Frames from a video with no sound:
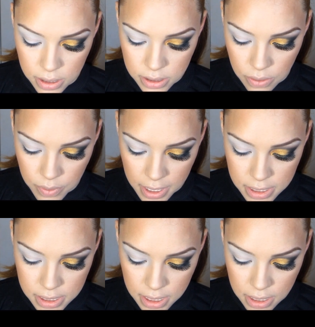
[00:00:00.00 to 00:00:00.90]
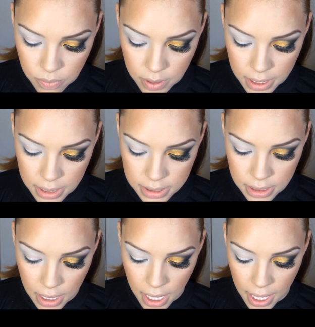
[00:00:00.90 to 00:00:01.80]
So what I did
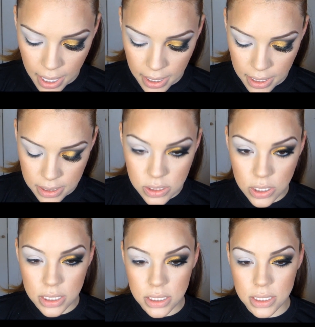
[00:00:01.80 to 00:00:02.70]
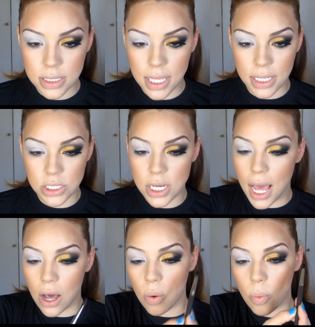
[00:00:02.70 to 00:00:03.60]
was I started to sketch
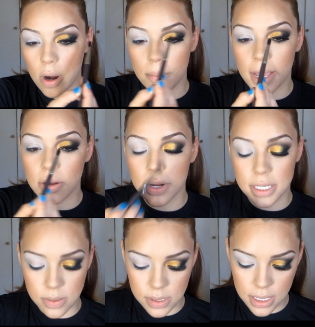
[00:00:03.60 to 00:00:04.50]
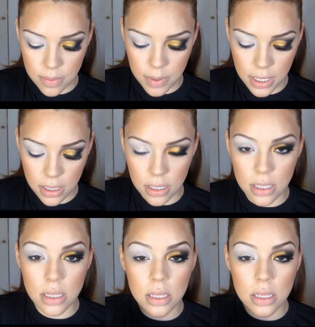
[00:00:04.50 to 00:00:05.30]
out where my crease was going to be.